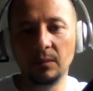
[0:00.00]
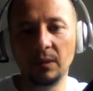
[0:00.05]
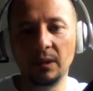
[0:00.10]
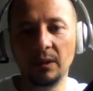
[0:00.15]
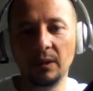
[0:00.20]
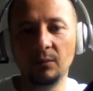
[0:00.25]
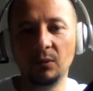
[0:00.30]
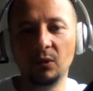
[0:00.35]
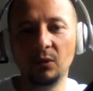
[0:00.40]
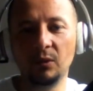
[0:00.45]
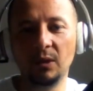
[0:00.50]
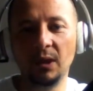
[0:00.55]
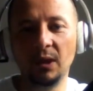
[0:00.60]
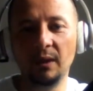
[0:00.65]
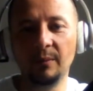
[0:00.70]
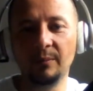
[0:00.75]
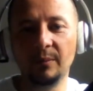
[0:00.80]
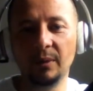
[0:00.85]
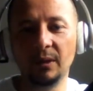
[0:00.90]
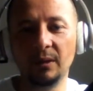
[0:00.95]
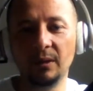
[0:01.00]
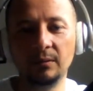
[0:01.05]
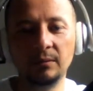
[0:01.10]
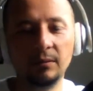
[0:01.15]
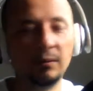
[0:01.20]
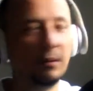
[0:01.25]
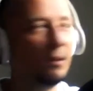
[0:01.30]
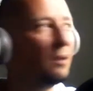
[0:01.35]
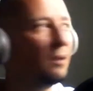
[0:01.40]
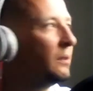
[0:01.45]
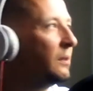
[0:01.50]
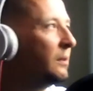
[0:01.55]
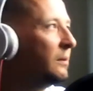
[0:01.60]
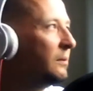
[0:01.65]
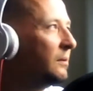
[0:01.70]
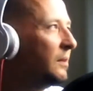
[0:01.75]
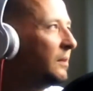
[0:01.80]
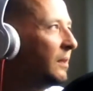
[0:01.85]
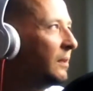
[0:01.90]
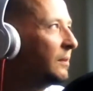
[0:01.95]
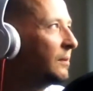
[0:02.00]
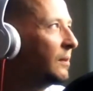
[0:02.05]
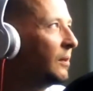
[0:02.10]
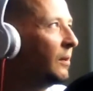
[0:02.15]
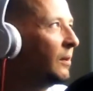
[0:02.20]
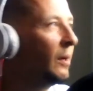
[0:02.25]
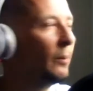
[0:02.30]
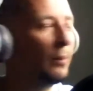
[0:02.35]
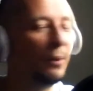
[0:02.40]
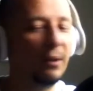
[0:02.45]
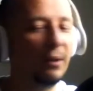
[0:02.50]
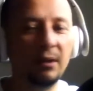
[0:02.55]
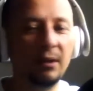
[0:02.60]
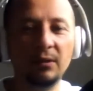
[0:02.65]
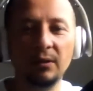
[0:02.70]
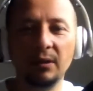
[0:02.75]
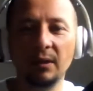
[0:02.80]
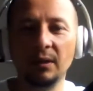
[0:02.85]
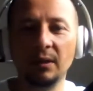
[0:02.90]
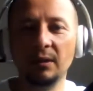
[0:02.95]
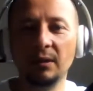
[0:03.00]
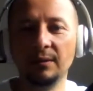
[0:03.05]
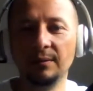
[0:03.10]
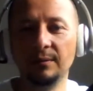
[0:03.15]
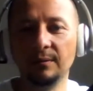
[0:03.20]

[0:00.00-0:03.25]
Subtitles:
it will come, but I don't think it's going to happen this year.